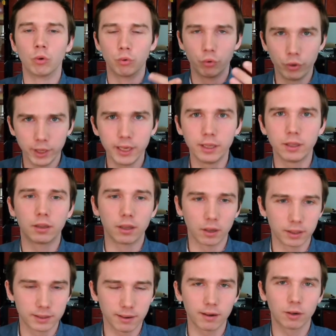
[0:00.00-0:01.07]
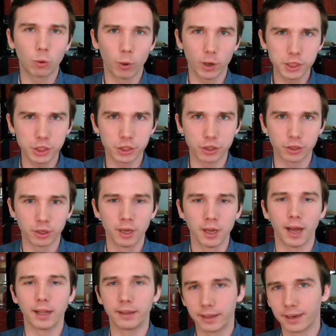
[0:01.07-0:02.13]
read the entire question
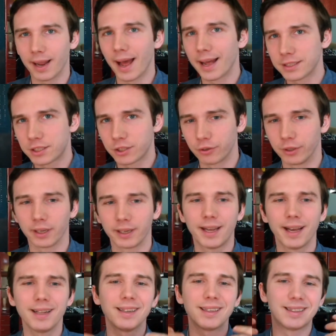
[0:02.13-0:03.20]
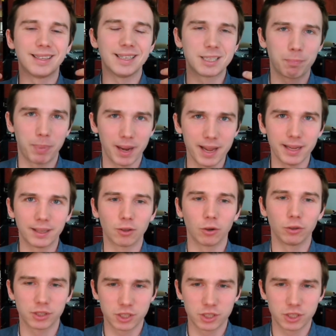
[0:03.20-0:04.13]
and then answer it. I can't display it on the